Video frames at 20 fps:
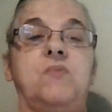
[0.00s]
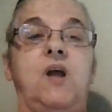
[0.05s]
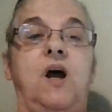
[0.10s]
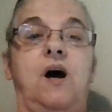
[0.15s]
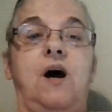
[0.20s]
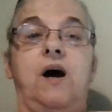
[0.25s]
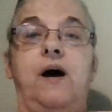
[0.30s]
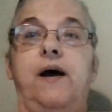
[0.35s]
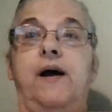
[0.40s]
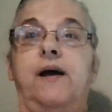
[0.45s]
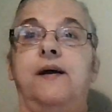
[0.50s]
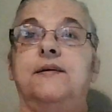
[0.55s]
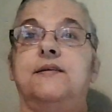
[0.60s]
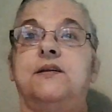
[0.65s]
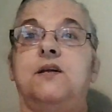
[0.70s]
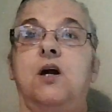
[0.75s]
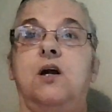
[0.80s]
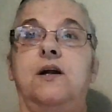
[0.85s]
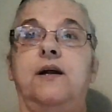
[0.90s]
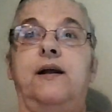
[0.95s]
I
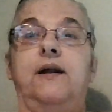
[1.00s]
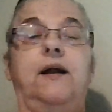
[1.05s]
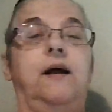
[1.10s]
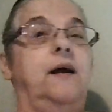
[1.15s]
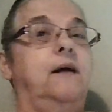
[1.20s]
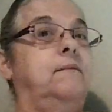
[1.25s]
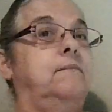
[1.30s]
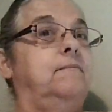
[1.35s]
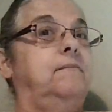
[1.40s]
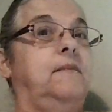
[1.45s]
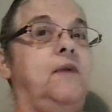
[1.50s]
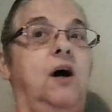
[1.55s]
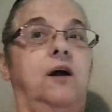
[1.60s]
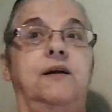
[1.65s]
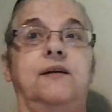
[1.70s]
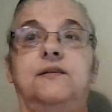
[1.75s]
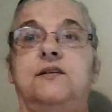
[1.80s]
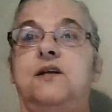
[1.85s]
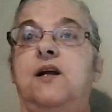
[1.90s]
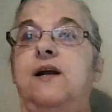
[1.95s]
started, got
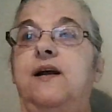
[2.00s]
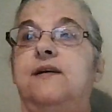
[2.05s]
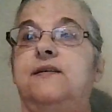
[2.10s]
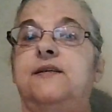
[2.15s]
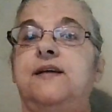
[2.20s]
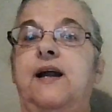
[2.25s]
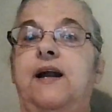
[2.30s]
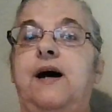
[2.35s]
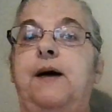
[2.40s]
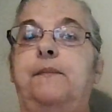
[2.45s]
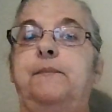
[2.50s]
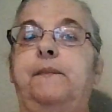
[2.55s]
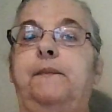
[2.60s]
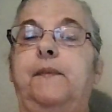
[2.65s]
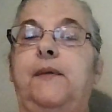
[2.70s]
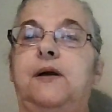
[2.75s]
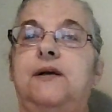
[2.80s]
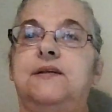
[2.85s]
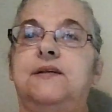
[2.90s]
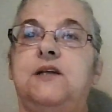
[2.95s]
it set up,
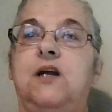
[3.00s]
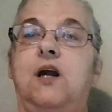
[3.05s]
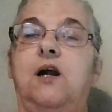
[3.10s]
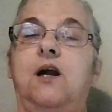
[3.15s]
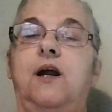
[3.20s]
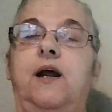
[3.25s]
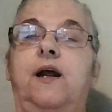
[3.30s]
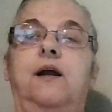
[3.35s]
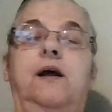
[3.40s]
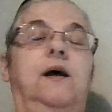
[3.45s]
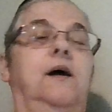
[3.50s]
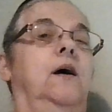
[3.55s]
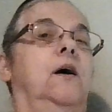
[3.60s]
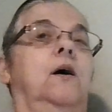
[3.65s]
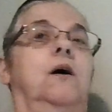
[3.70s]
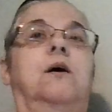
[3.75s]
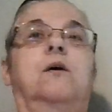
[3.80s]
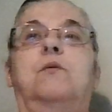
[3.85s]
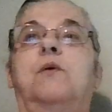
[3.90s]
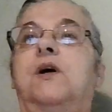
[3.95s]
got it started,
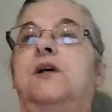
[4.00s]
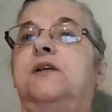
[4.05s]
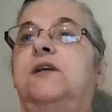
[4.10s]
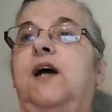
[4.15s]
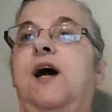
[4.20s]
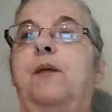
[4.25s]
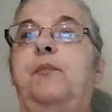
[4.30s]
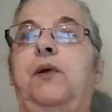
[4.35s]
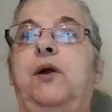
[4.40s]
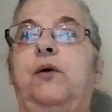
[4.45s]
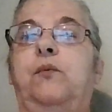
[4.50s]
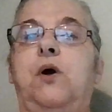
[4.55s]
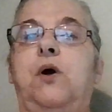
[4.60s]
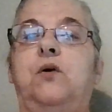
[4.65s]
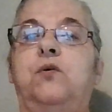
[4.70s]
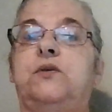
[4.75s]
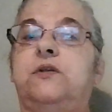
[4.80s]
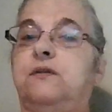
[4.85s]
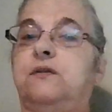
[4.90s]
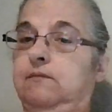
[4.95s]
worked a couple of
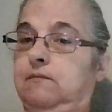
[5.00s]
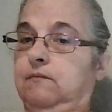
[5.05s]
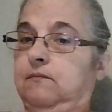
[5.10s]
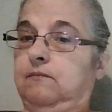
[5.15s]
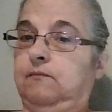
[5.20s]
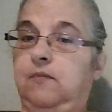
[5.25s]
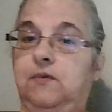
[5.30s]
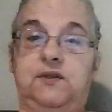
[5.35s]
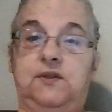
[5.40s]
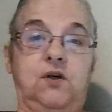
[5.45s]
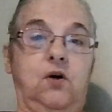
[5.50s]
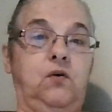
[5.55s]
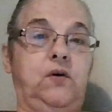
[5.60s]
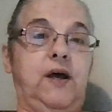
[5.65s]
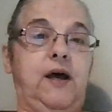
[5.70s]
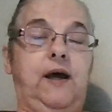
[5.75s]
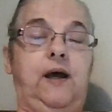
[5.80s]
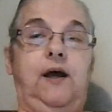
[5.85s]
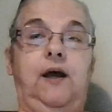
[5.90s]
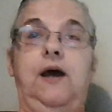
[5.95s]
rows, was
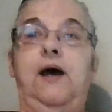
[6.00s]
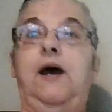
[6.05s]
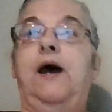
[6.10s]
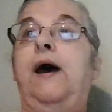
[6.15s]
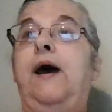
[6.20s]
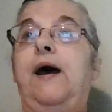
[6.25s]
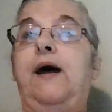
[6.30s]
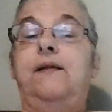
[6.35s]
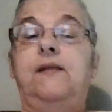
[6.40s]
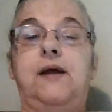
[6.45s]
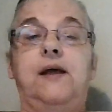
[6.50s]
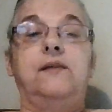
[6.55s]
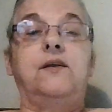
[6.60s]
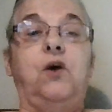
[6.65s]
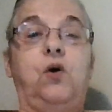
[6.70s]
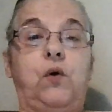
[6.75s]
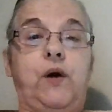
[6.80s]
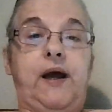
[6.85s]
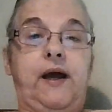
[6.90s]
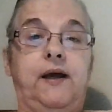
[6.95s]
okay, and then the
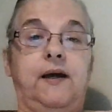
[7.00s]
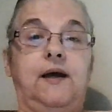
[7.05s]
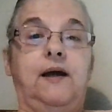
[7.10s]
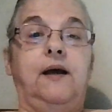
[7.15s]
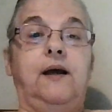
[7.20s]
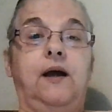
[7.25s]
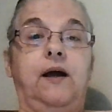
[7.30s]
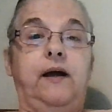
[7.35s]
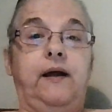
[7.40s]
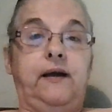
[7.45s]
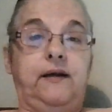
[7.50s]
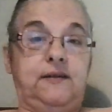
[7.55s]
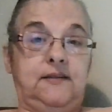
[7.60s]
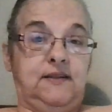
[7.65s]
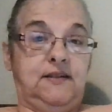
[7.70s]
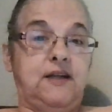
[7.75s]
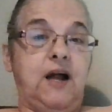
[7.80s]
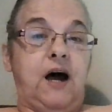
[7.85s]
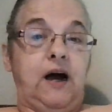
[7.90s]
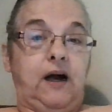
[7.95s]
crank, it
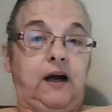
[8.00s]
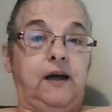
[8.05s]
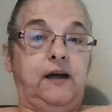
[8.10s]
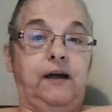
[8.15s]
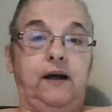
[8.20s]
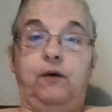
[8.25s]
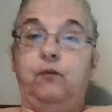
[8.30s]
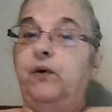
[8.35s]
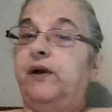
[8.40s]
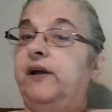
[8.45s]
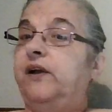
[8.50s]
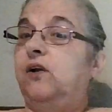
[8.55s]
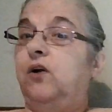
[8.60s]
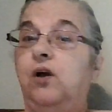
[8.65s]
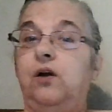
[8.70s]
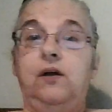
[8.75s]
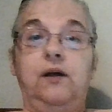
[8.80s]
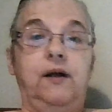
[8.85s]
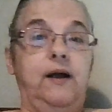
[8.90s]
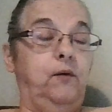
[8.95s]
stuck. It wouldn't,
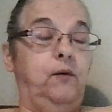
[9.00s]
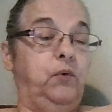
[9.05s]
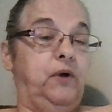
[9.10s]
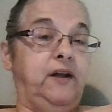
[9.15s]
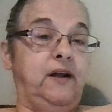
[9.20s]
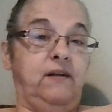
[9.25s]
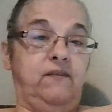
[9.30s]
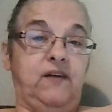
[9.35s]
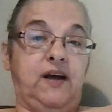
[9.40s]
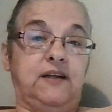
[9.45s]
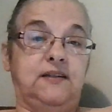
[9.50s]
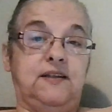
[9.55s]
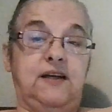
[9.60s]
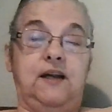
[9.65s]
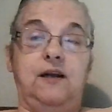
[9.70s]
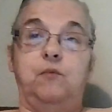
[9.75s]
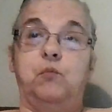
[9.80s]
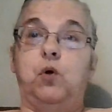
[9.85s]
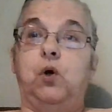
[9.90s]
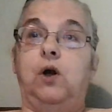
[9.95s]
it wouldn't advance
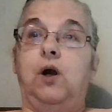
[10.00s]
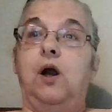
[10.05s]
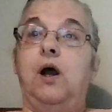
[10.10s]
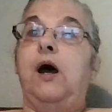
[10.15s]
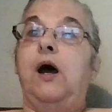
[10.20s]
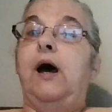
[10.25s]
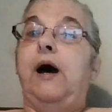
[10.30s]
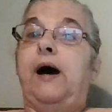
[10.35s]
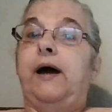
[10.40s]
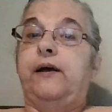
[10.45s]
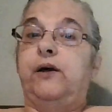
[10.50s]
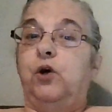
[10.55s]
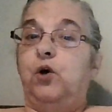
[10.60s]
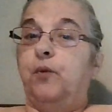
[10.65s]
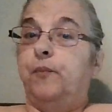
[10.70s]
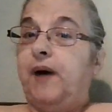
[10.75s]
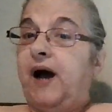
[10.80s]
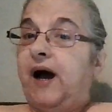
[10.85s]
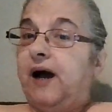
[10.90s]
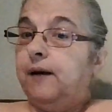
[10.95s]
anymore. I could
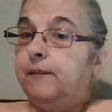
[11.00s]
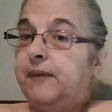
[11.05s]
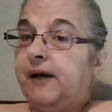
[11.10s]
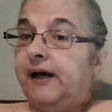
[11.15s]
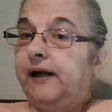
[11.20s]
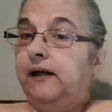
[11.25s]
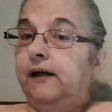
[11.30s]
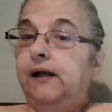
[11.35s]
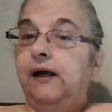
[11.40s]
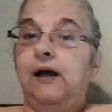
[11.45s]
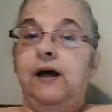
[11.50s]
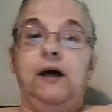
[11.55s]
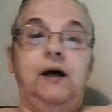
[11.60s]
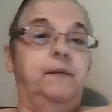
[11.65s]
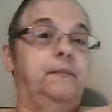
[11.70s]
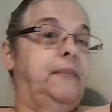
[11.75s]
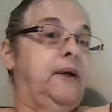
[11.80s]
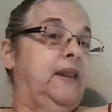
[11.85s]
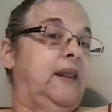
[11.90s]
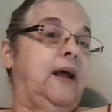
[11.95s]
go back a bit,
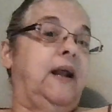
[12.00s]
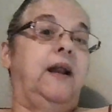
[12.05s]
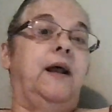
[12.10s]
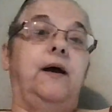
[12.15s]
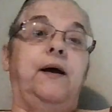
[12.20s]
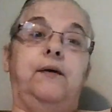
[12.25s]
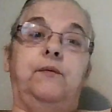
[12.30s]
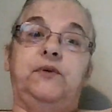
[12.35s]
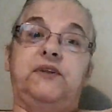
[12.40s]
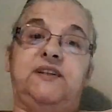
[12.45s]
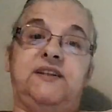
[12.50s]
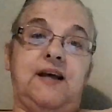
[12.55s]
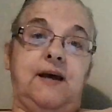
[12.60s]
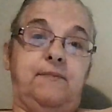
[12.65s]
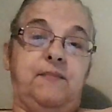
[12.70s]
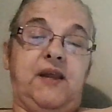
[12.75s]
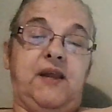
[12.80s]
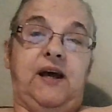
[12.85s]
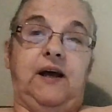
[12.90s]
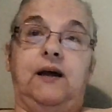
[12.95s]
but then it, it would
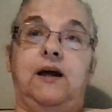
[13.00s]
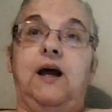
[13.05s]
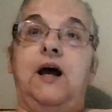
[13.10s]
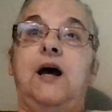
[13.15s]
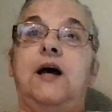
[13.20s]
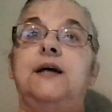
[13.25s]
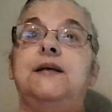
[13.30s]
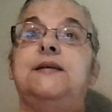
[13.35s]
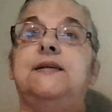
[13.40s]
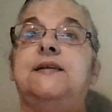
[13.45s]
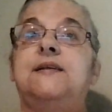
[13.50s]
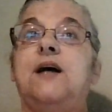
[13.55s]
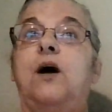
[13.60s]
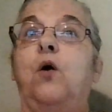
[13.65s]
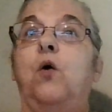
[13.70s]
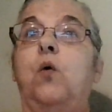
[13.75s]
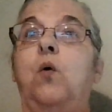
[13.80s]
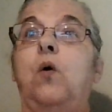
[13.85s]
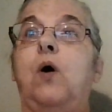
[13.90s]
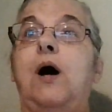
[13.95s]
same thing.
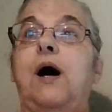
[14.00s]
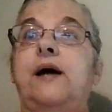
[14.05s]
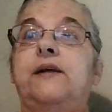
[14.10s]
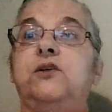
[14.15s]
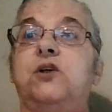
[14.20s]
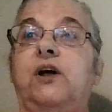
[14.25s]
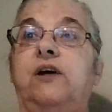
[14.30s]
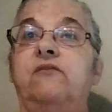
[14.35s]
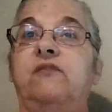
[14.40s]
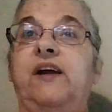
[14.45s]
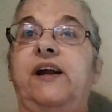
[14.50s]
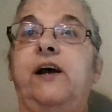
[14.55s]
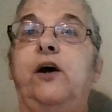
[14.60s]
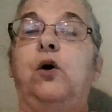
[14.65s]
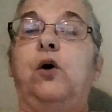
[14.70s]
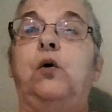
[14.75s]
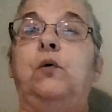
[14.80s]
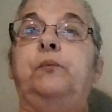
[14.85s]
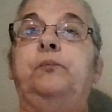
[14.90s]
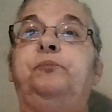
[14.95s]
So I took a
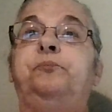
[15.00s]
video